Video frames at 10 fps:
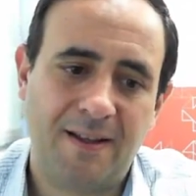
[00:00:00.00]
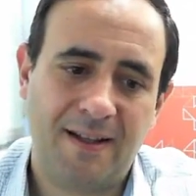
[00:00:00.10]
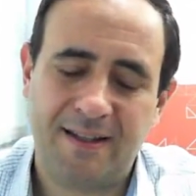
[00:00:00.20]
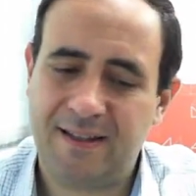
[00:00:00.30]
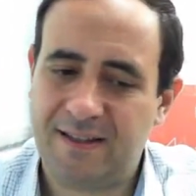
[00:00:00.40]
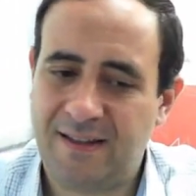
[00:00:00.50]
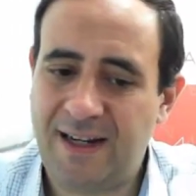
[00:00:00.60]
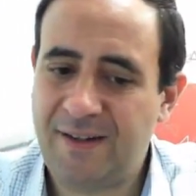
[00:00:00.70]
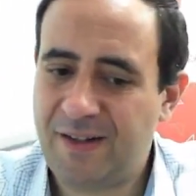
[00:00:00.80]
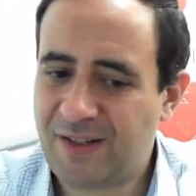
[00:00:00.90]
And the
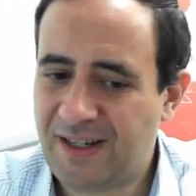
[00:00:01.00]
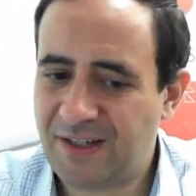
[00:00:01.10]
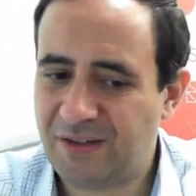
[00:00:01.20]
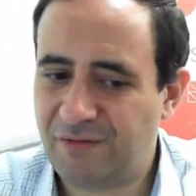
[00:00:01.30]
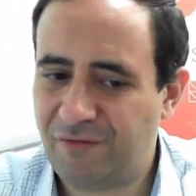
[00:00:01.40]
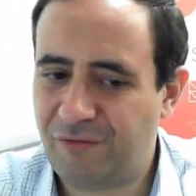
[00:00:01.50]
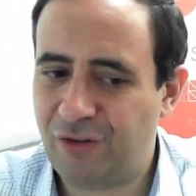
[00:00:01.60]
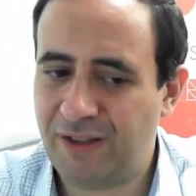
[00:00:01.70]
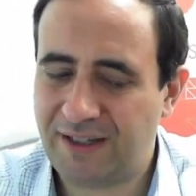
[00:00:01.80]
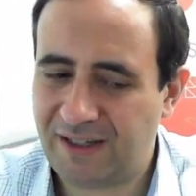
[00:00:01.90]
IRS hasn't
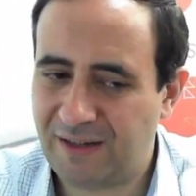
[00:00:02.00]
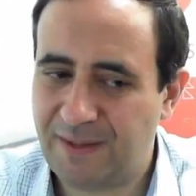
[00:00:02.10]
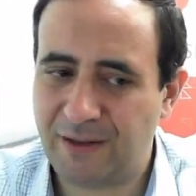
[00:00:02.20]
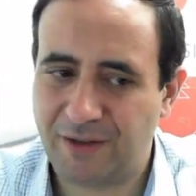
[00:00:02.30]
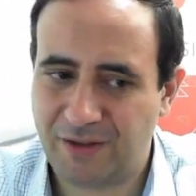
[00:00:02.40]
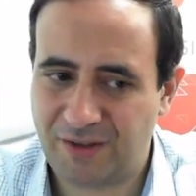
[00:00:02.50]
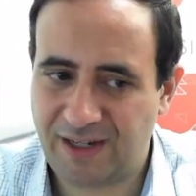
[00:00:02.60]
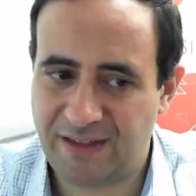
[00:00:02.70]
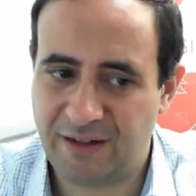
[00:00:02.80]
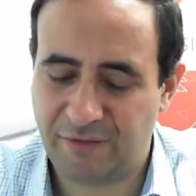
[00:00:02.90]
fully come out to
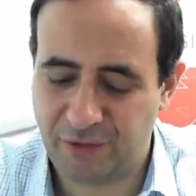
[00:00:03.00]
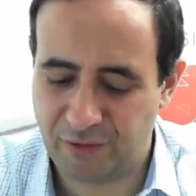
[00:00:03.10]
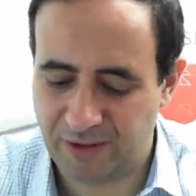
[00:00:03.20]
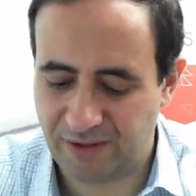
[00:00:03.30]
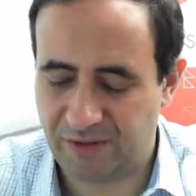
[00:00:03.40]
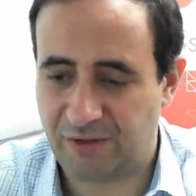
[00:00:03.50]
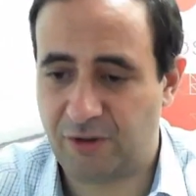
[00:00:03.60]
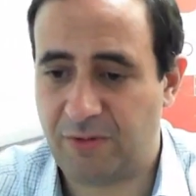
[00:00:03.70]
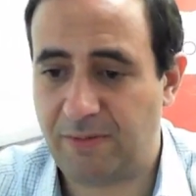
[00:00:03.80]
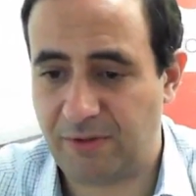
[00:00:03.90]
say their view on this.
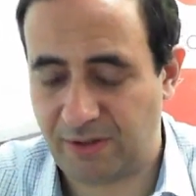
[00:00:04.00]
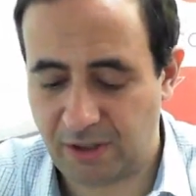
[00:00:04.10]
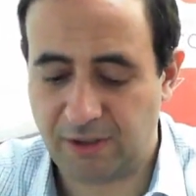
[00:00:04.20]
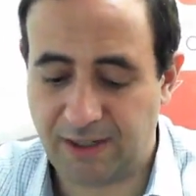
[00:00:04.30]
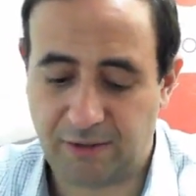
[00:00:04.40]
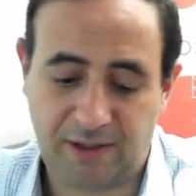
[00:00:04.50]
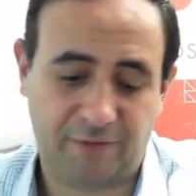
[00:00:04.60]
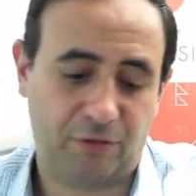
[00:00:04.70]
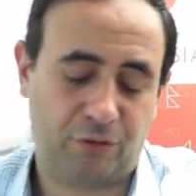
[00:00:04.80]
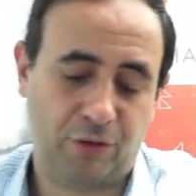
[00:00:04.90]
There's people that say, oh yeah, you have
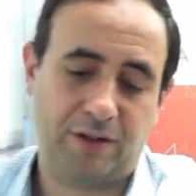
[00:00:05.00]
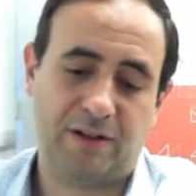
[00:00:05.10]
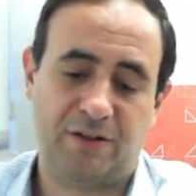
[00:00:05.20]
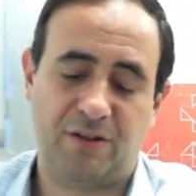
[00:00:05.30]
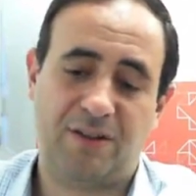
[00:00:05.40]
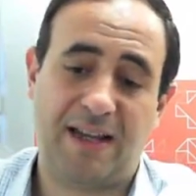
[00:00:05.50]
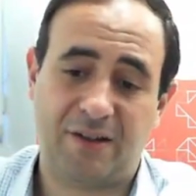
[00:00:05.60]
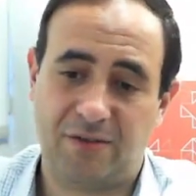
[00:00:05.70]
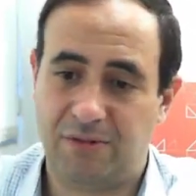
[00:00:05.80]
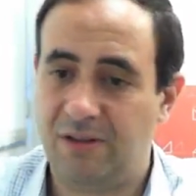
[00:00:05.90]
to treat it as it's
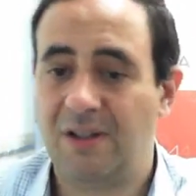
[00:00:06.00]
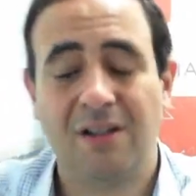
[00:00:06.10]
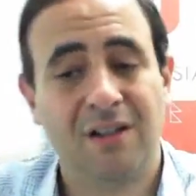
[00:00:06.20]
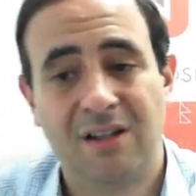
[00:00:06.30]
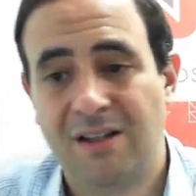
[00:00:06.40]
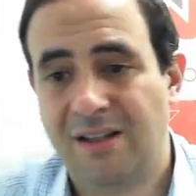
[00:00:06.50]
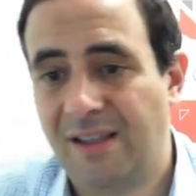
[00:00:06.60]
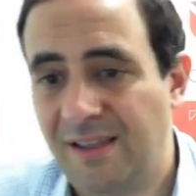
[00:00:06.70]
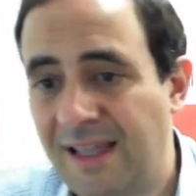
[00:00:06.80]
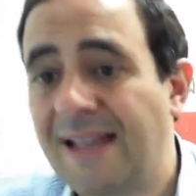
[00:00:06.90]
taxable.
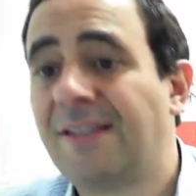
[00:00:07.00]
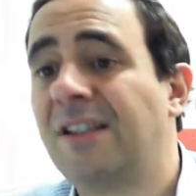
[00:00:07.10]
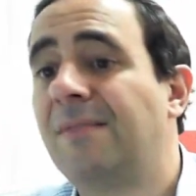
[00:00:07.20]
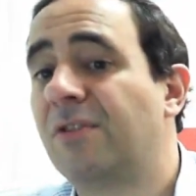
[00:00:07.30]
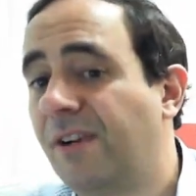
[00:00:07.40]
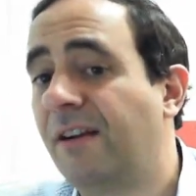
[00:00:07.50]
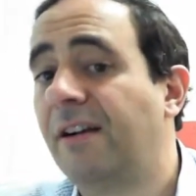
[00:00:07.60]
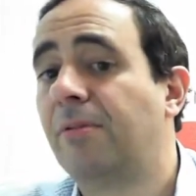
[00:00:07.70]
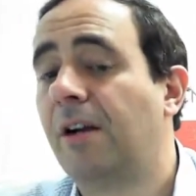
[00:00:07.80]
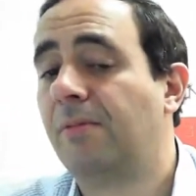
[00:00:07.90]
That seems
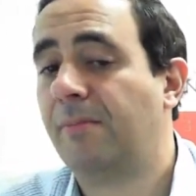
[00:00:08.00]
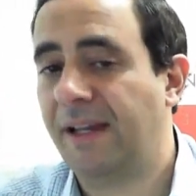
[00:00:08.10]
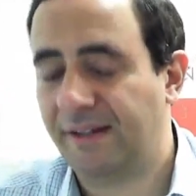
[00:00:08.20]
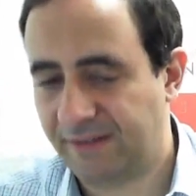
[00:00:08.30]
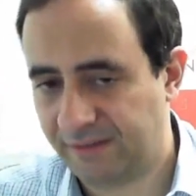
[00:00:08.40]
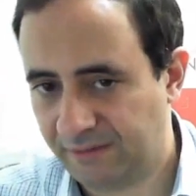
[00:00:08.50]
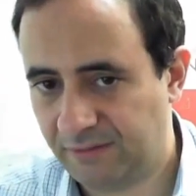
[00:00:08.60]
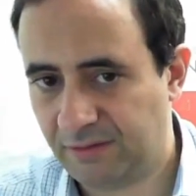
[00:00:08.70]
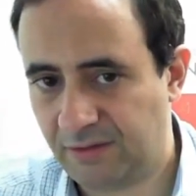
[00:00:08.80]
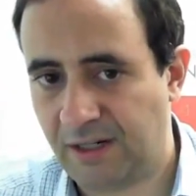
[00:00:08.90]
very problematic,
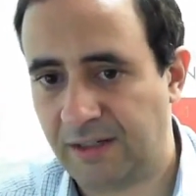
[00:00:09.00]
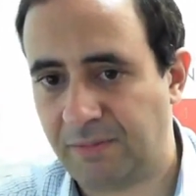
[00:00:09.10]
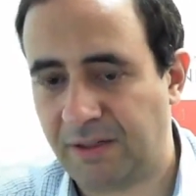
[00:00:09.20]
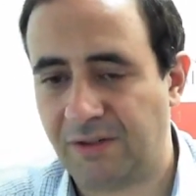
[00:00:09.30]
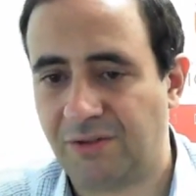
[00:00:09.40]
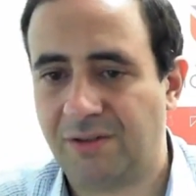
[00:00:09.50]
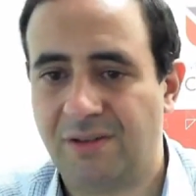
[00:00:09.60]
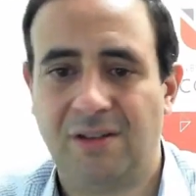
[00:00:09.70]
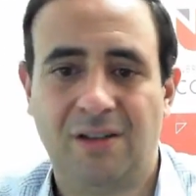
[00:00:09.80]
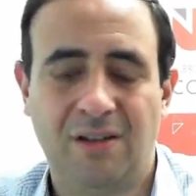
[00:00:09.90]
right? Because
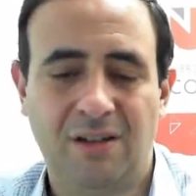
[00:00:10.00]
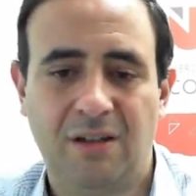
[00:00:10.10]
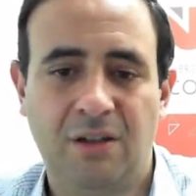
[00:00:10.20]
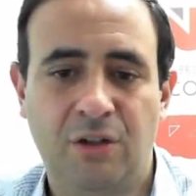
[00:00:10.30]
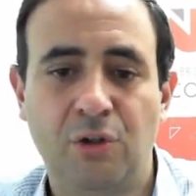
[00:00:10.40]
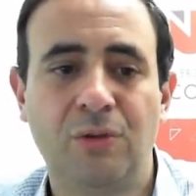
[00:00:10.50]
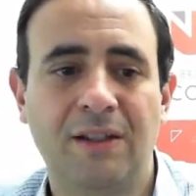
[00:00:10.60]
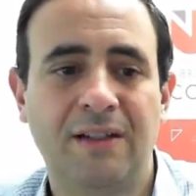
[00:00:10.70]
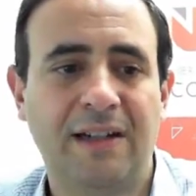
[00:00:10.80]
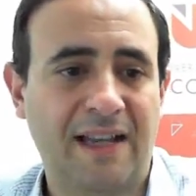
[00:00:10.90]
you
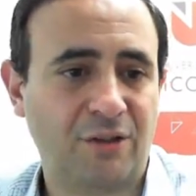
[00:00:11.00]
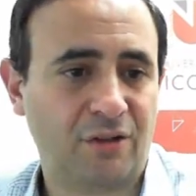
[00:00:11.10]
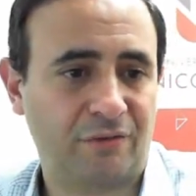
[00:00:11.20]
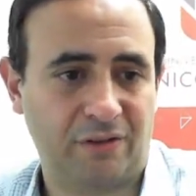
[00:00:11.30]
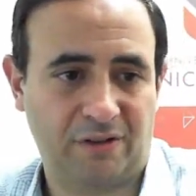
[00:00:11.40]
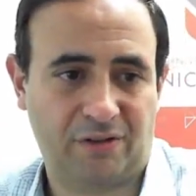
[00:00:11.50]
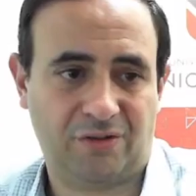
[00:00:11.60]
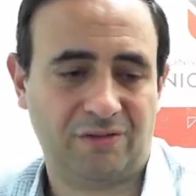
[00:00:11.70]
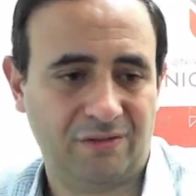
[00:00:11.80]
didn't ask for this.